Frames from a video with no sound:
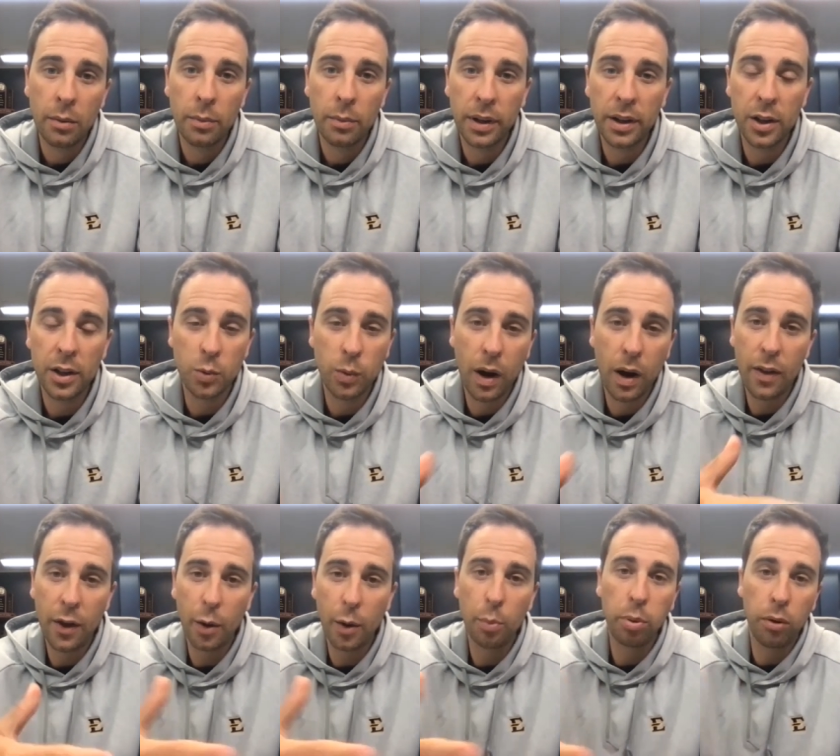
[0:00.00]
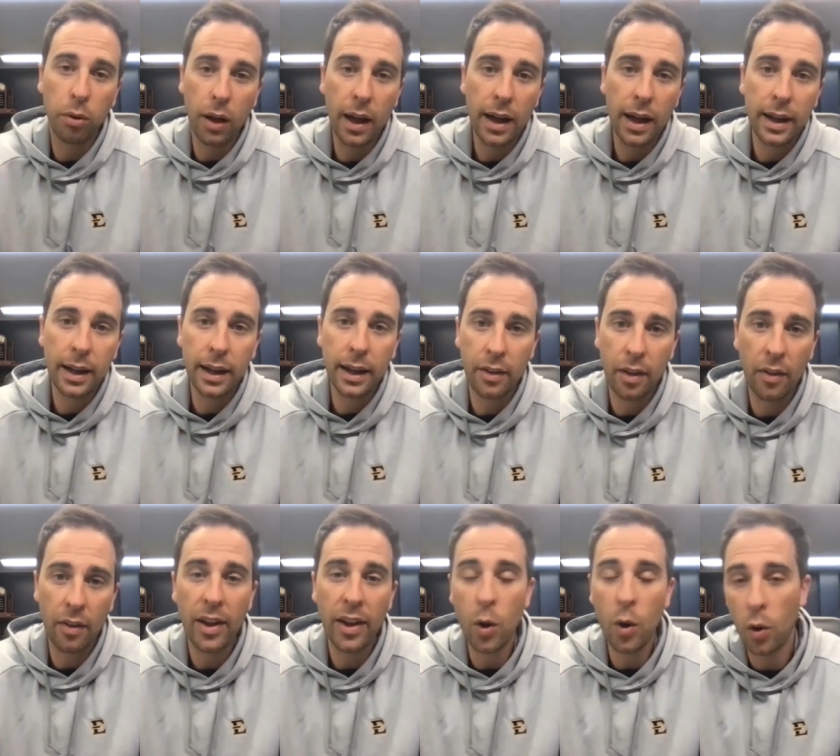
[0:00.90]
because while they're playing and
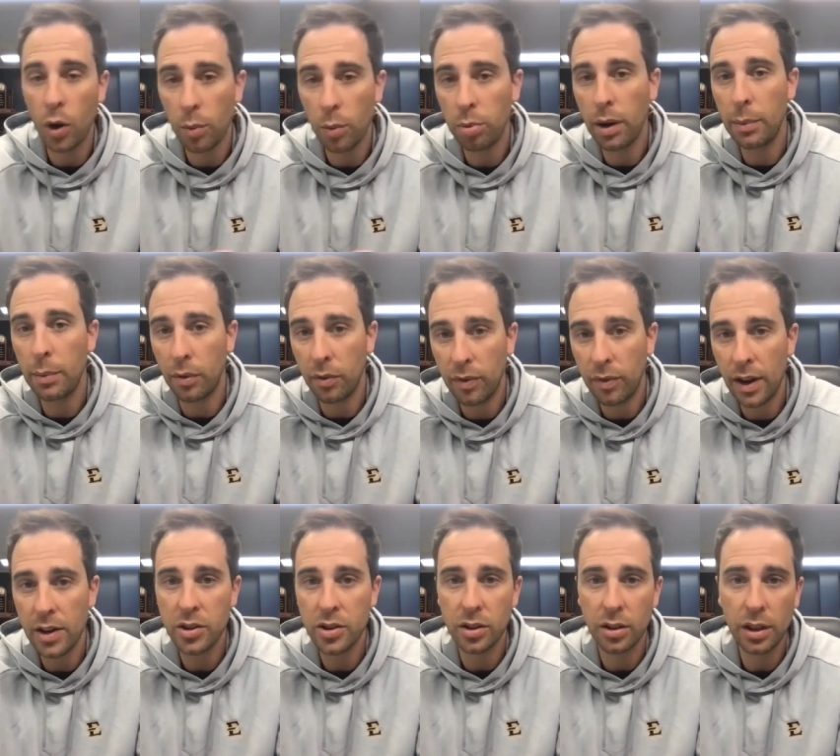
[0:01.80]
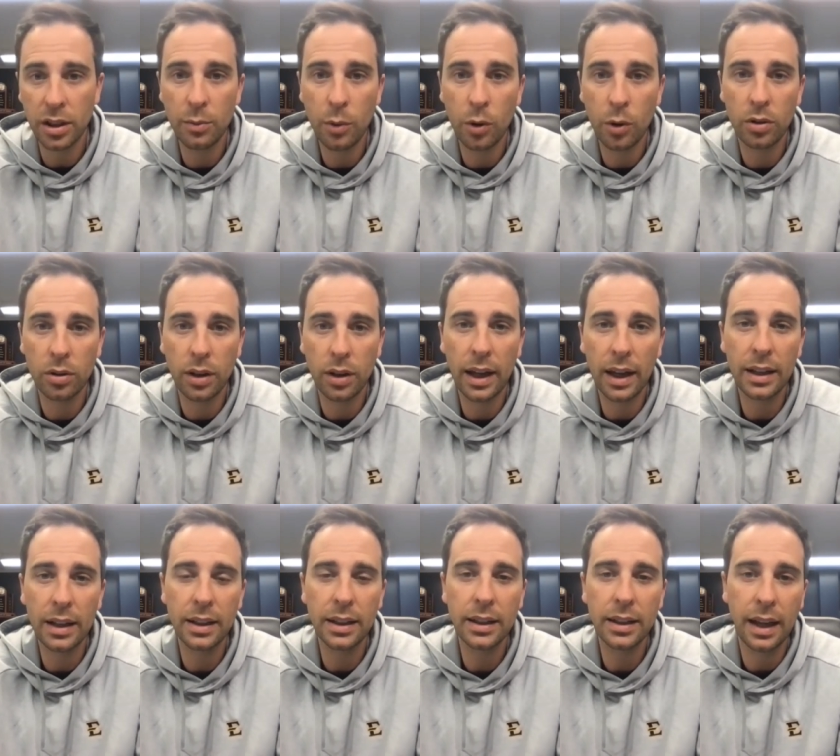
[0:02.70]
then they go on to play professionally most
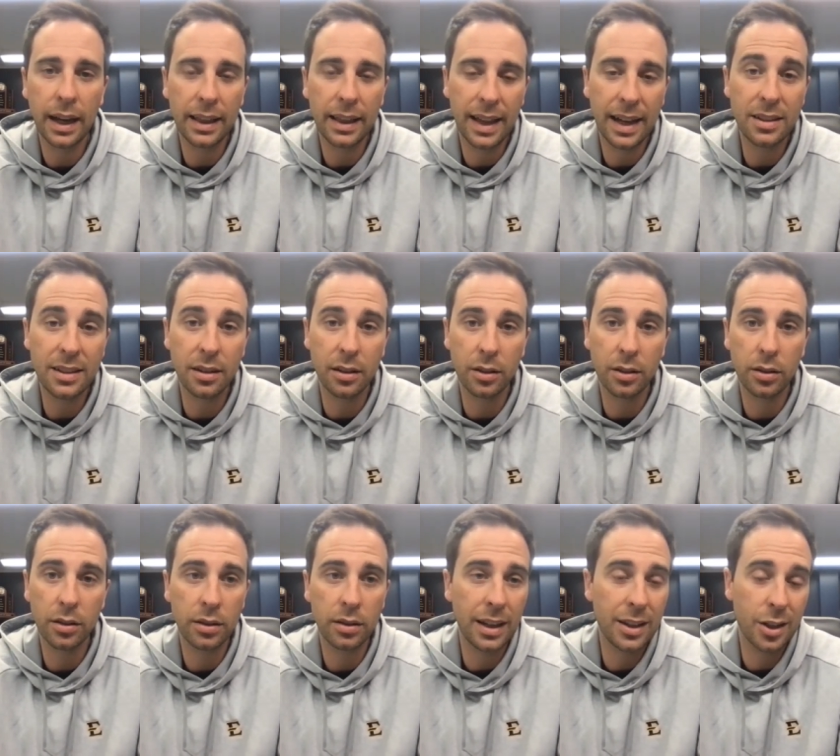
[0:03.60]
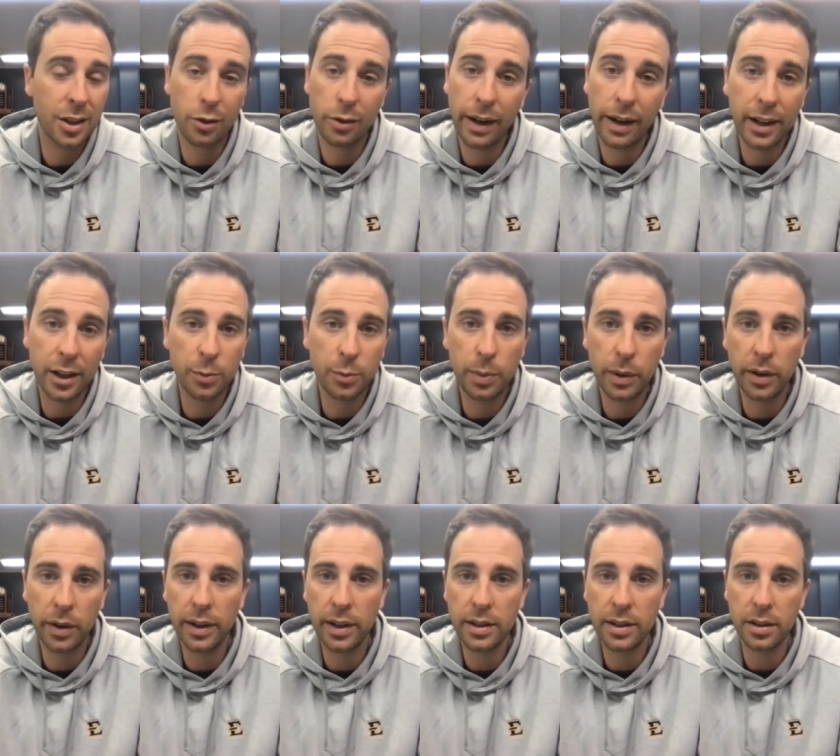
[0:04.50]
likely like that's a that's a great
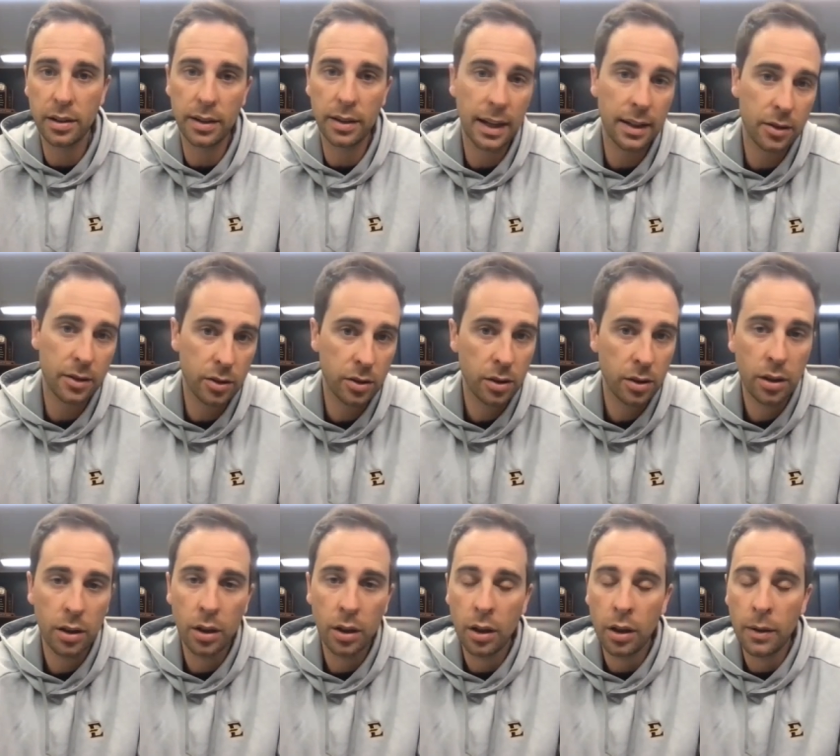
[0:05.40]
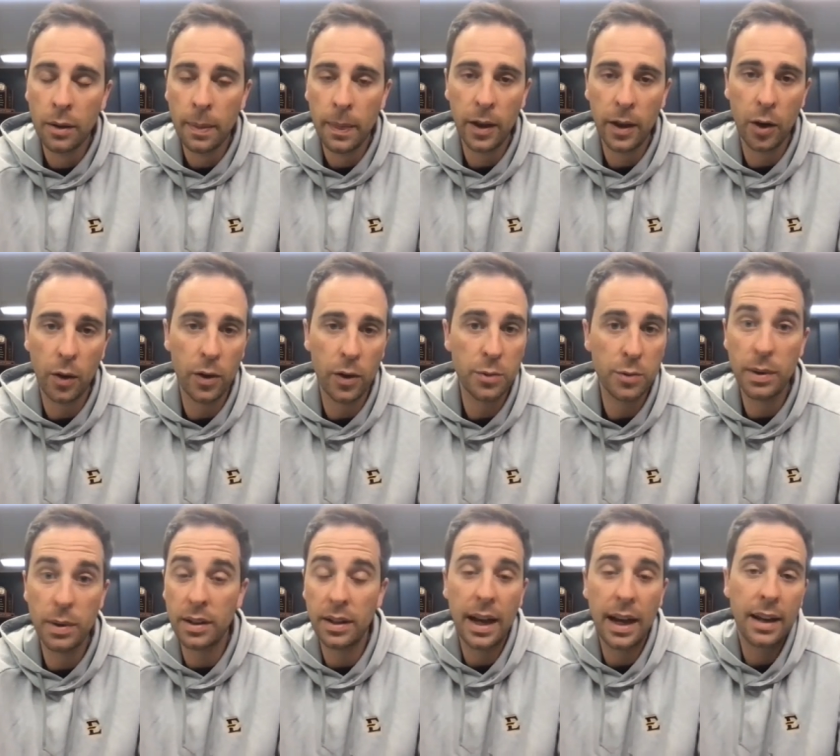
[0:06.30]
experience and that's you know there's
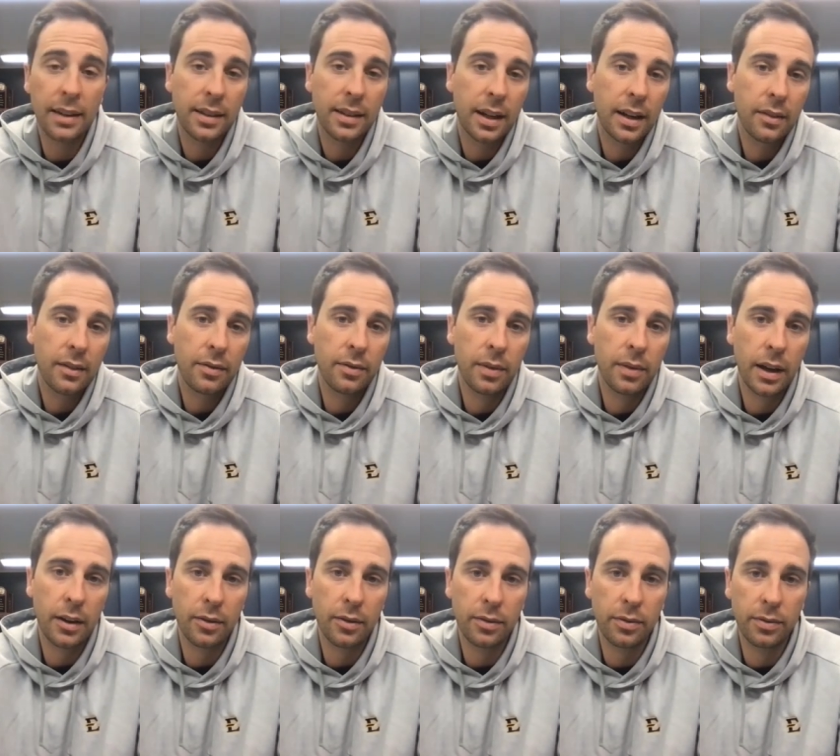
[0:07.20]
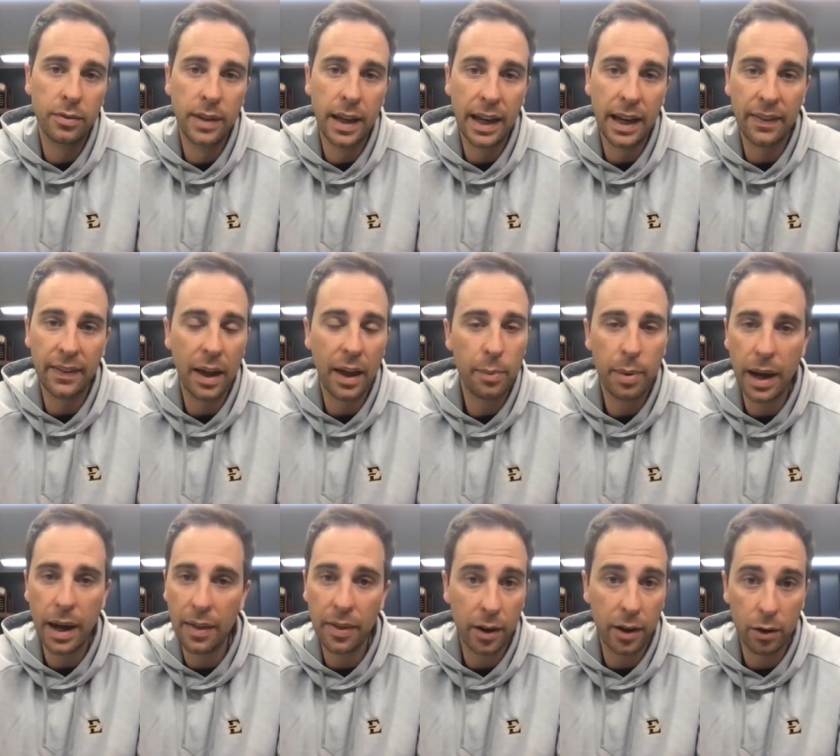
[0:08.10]
been guys that have, that have taken that
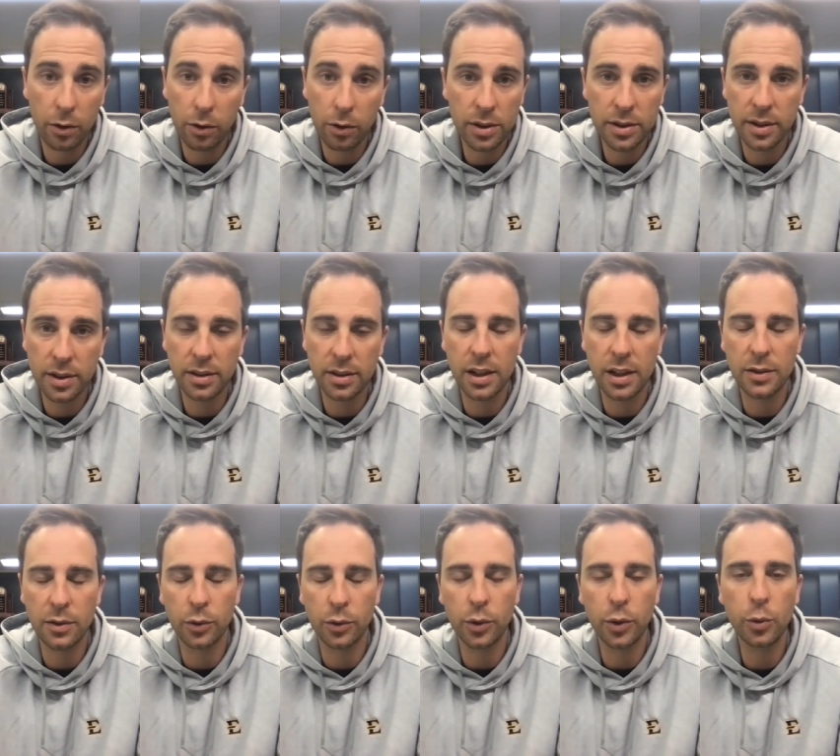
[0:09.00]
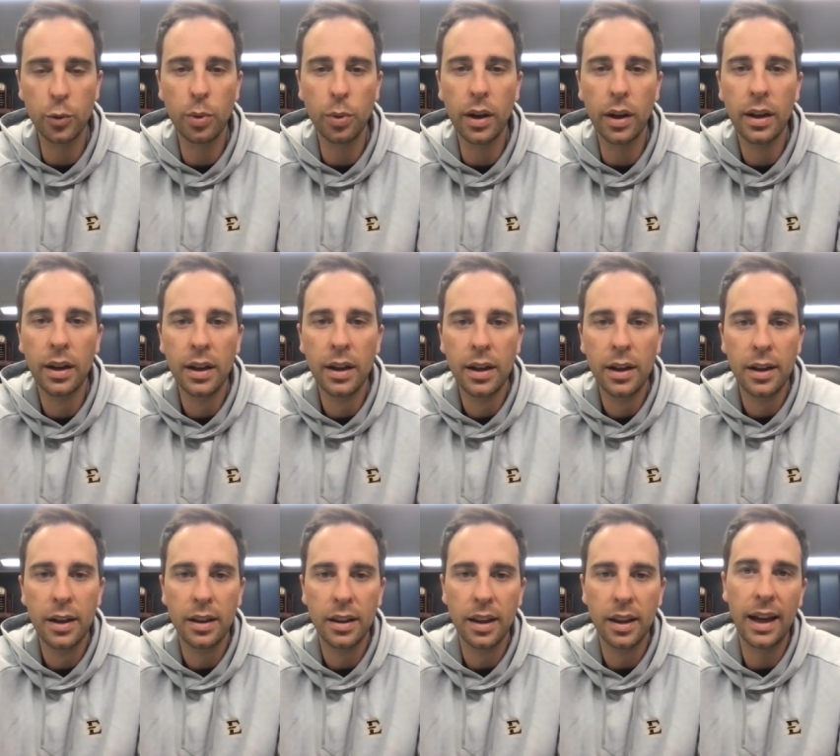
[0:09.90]
path that are really successful too but
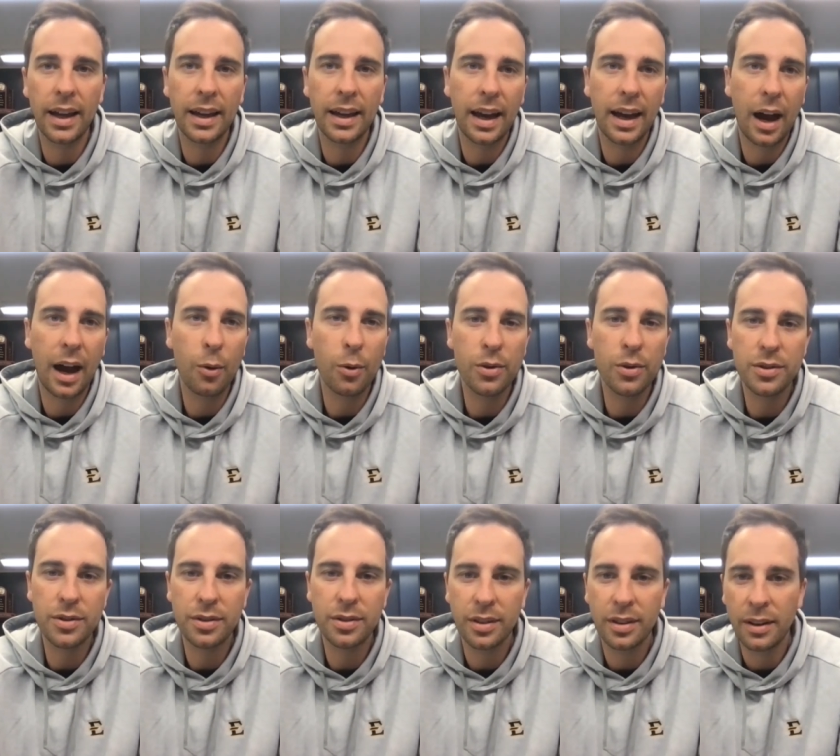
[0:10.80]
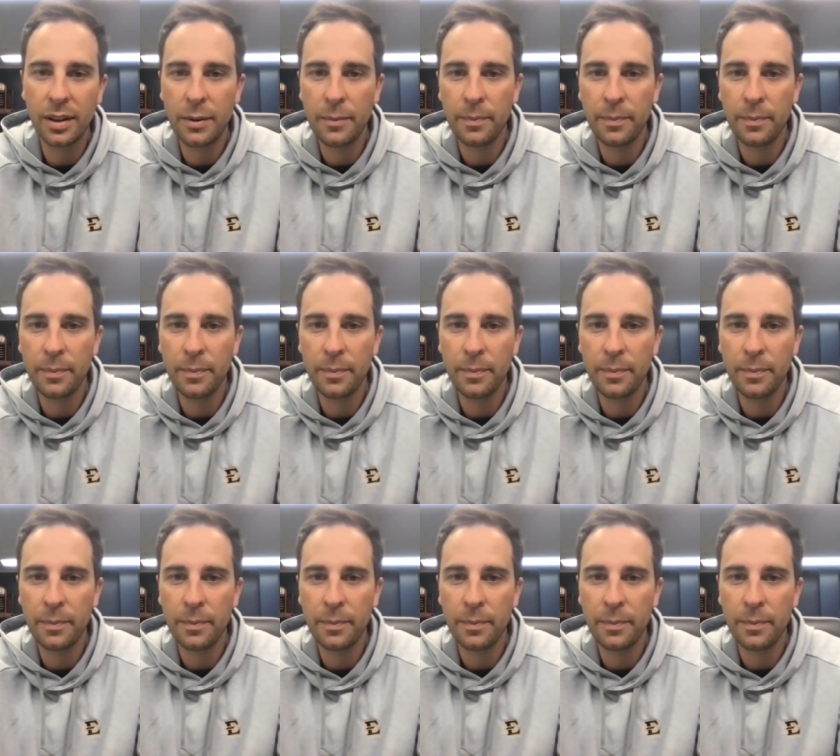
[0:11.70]
like i was